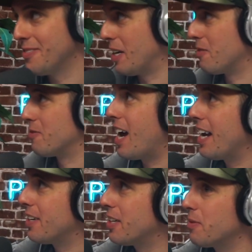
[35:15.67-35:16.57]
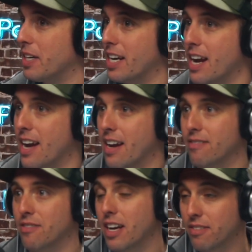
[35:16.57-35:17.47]
We got Ryder. We're going to
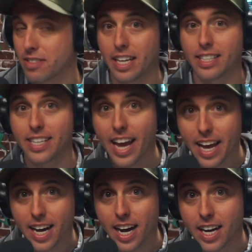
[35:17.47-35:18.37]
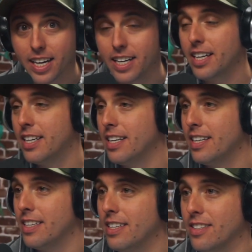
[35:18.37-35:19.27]
have Ralph Santana.
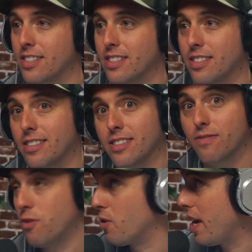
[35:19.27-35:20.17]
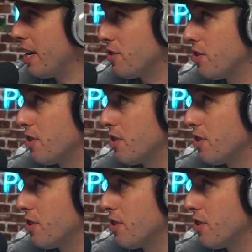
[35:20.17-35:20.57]
Just 4-H.